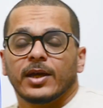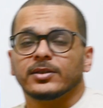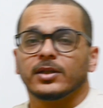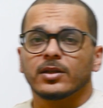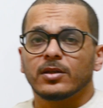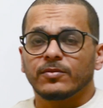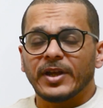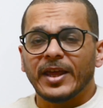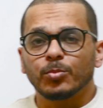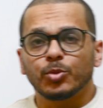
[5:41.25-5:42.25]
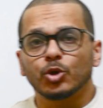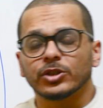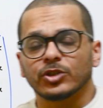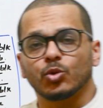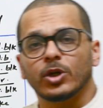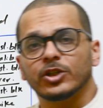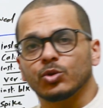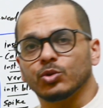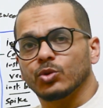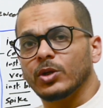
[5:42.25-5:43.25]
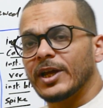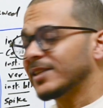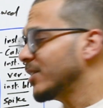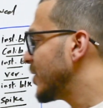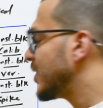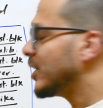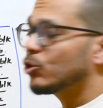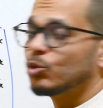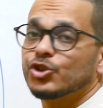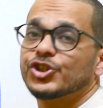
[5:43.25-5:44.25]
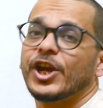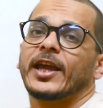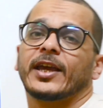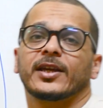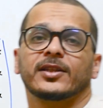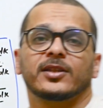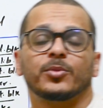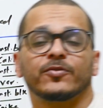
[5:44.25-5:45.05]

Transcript: And another very important quality control activity to check the